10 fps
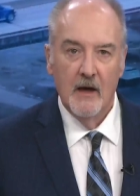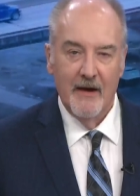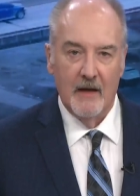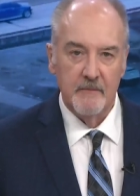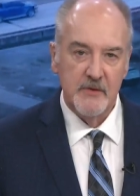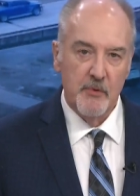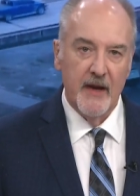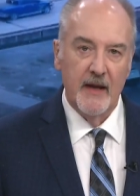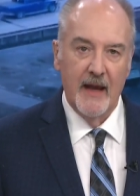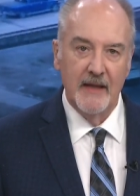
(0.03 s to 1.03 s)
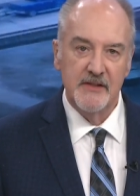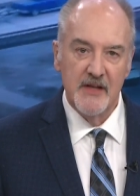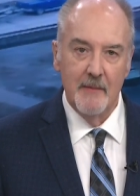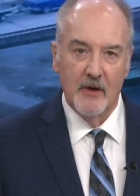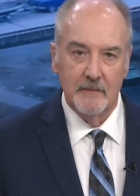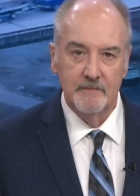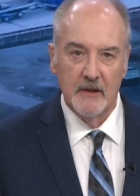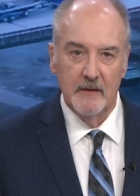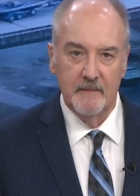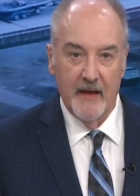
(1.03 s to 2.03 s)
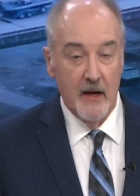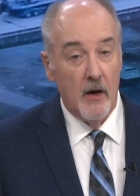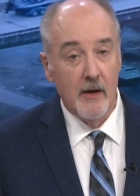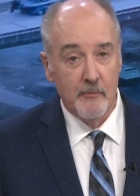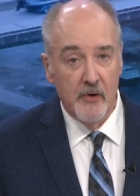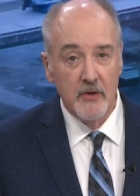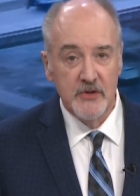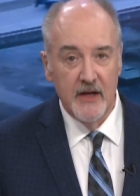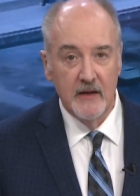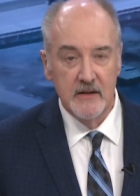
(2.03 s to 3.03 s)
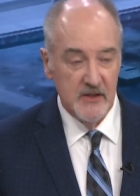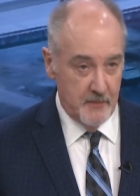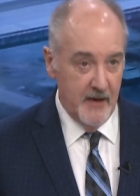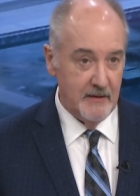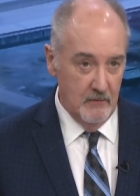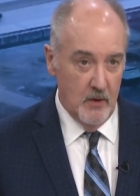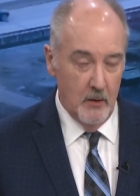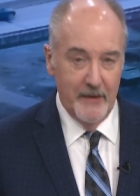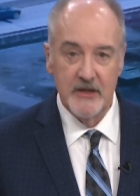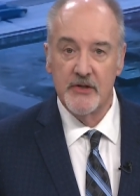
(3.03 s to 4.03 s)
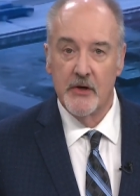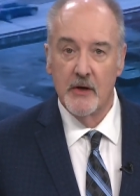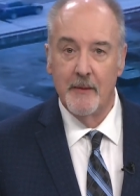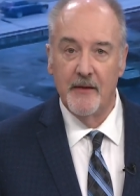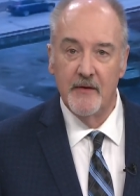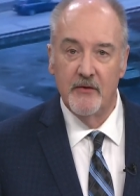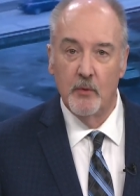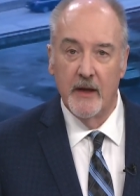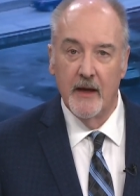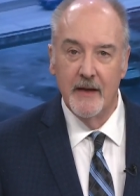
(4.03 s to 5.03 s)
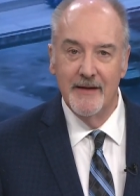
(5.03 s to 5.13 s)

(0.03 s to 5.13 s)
Well, spring and summer, they are approaching, despite what we just heard about this weekend.